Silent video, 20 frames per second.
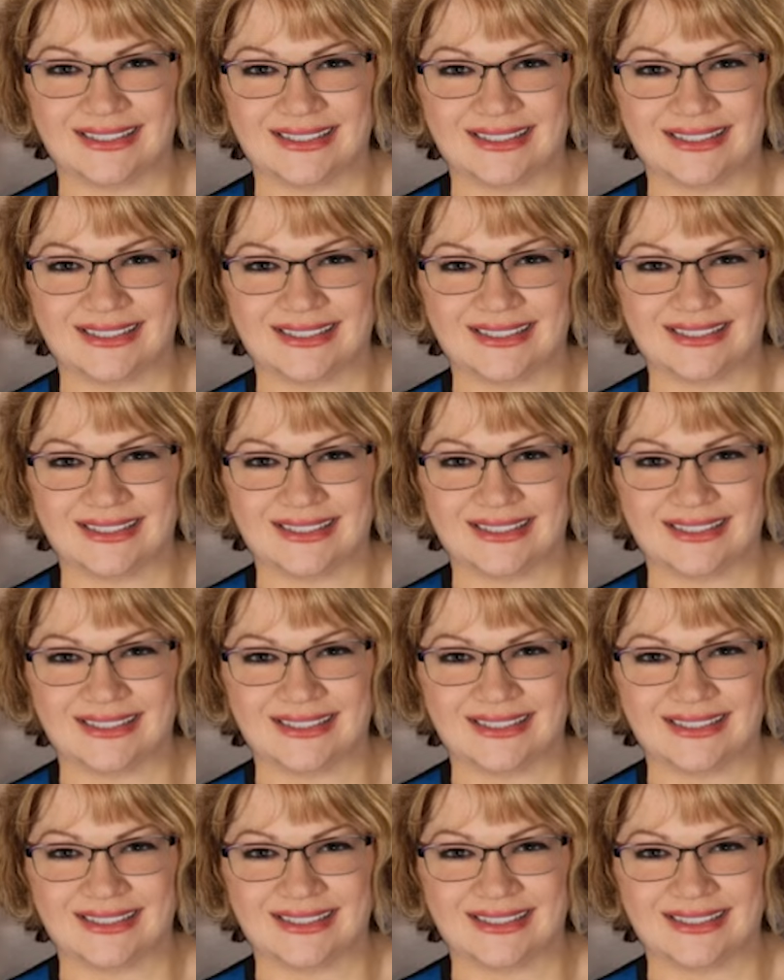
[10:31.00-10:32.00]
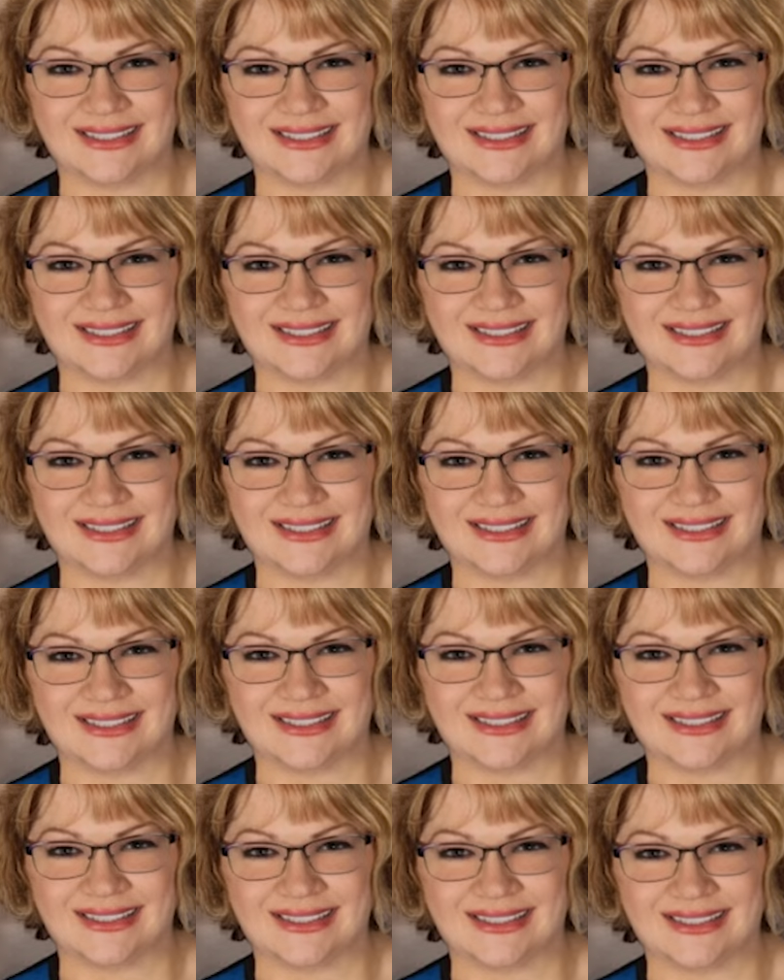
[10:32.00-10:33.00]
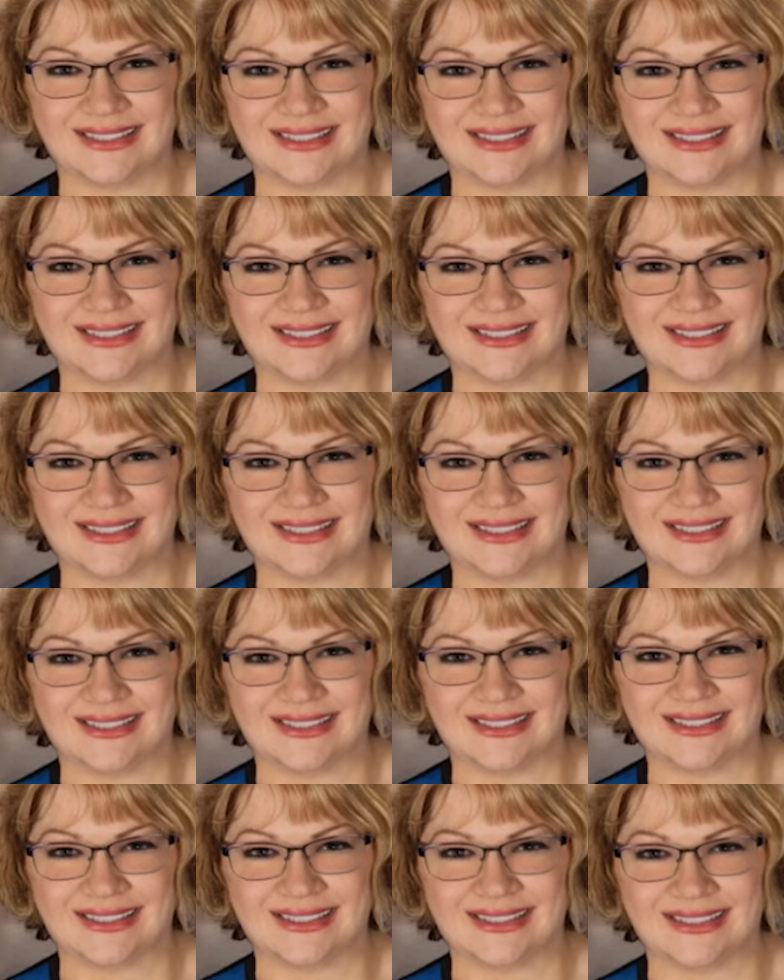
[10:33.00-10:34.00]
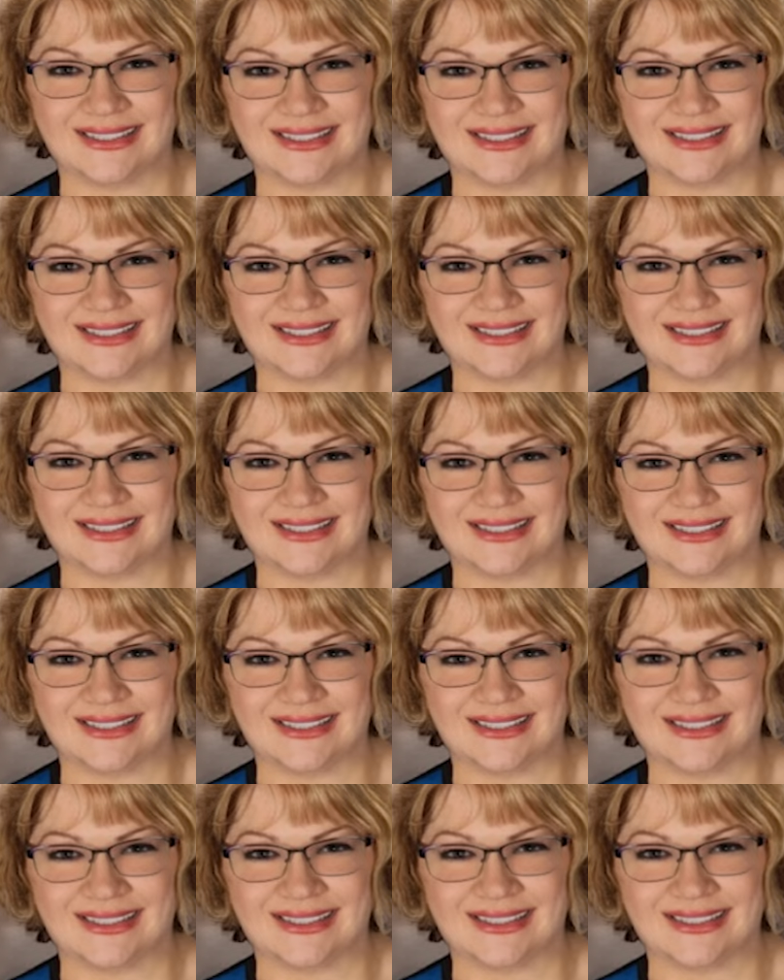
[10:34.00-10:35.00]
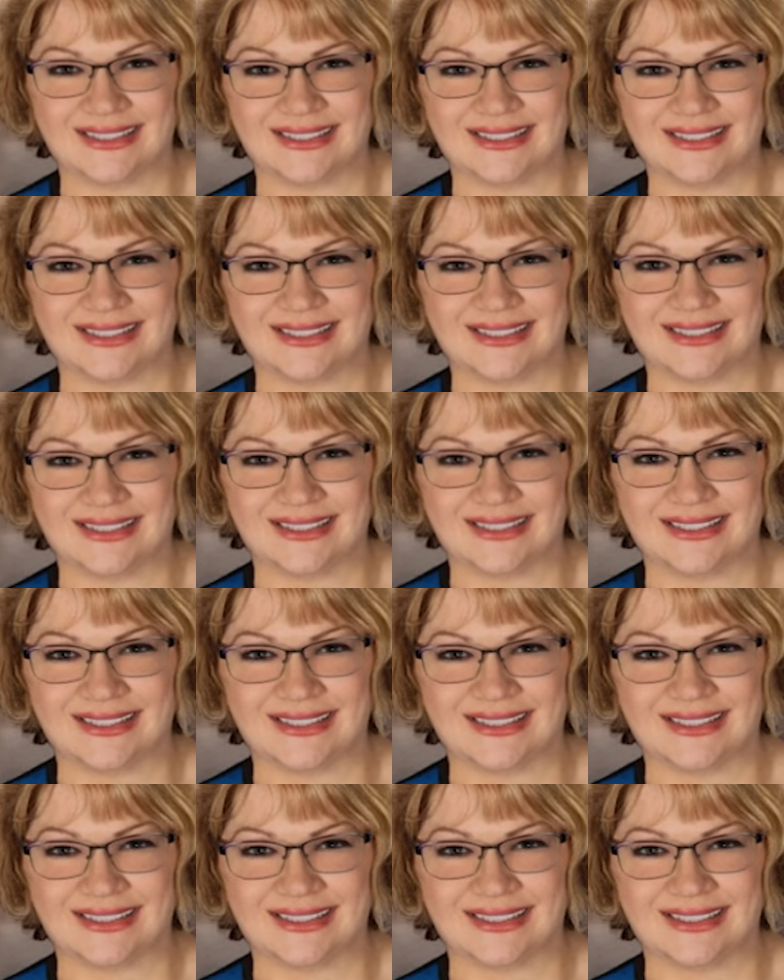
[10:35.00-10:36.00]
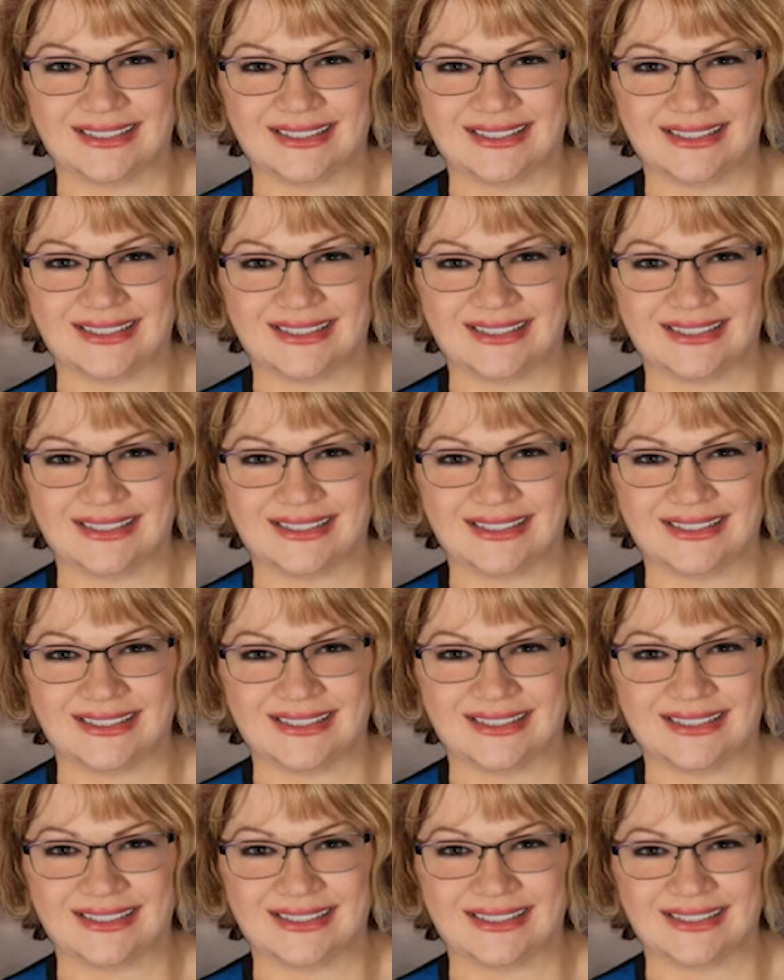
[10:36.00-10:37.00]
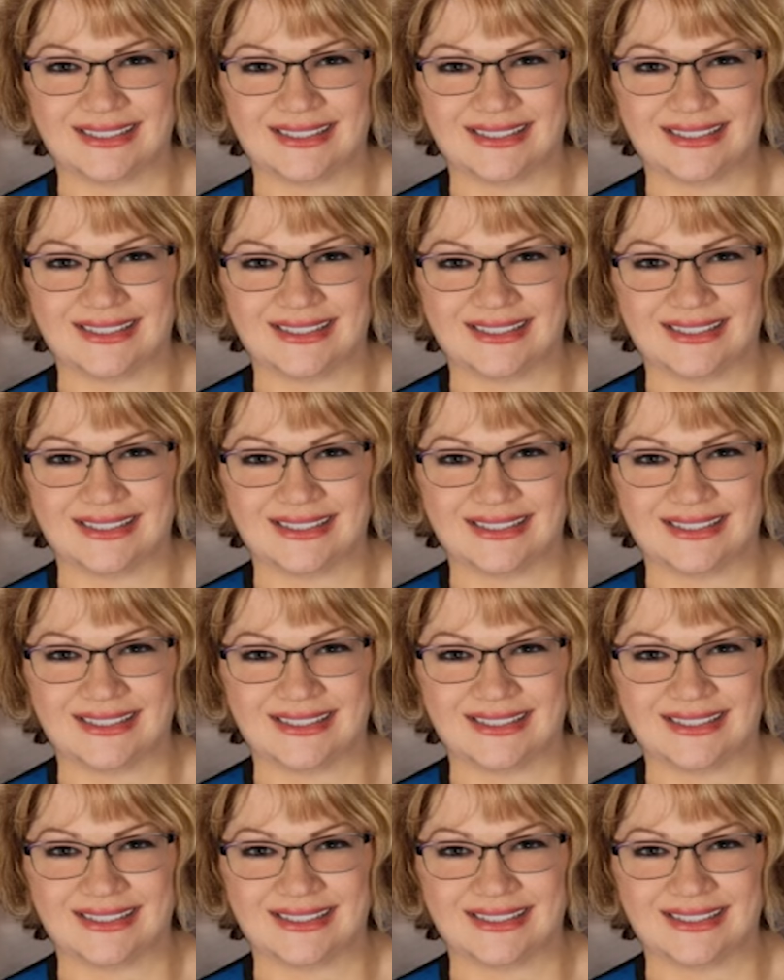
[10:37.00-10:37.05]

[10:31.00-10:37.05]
No words are spoken by the person on screen.